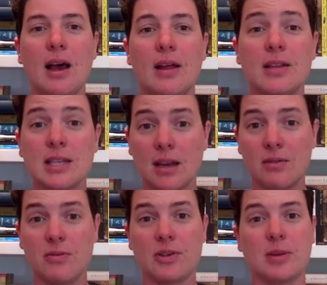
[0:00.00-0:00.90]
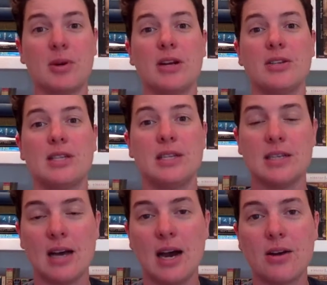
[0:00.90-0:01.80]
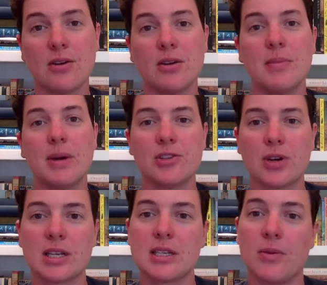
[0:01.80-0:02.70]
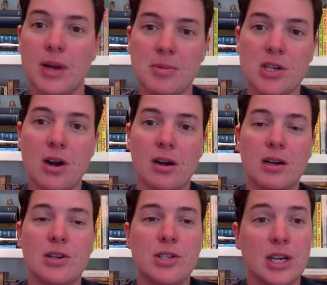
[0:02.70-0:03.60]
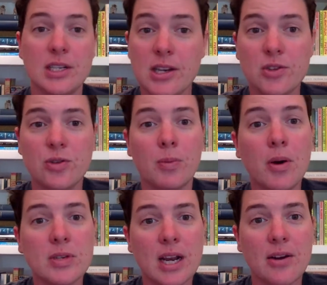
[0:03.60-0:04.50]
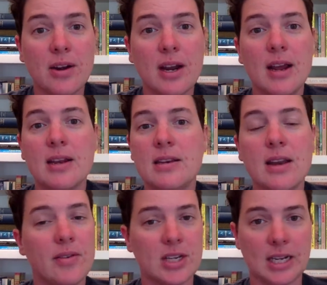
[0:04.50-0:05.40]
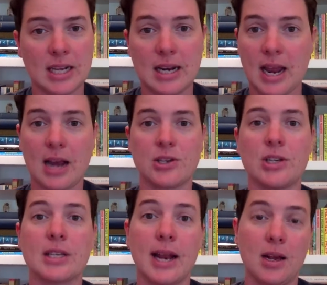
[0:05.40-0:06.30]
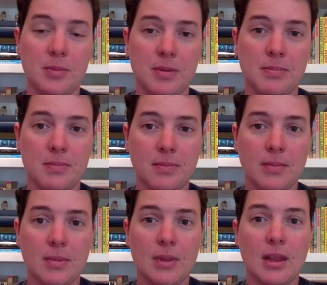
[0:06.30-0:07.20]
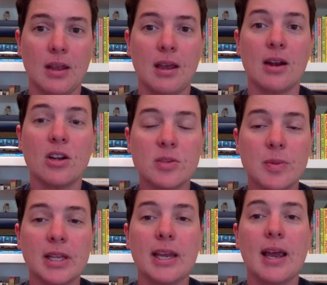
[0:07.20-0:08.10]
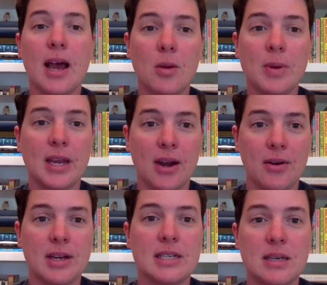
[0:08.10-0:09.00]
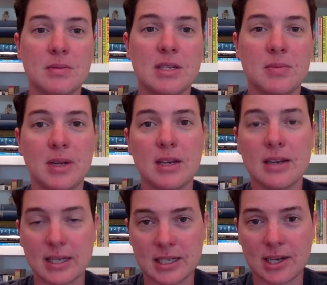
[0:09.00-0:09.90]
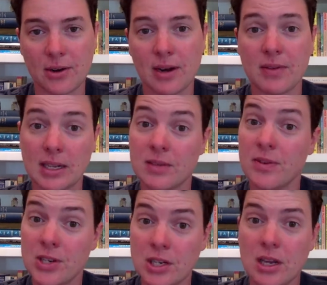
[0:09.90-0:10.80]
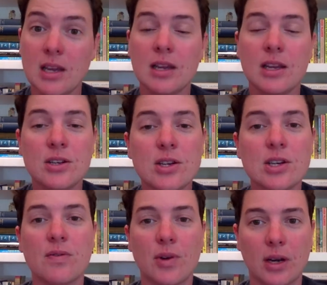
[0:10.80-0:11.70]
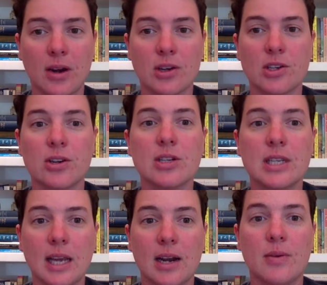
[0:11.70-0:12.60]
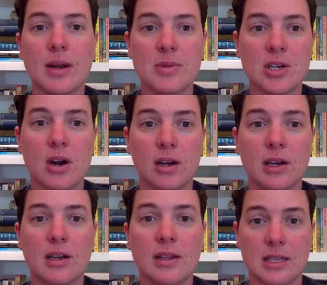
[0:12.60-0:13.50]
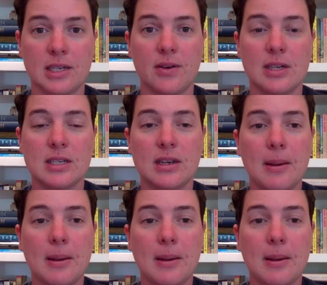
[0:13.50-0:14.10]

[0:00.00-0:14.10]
This love for someone else does not earn Bellatrix a redemption arc. She continues to oppose Harry and never takes any actions that help him. And ultimately, helping Harry seems to be a necessary, if not sufficient, condition for a character to get a redemption arc in this series.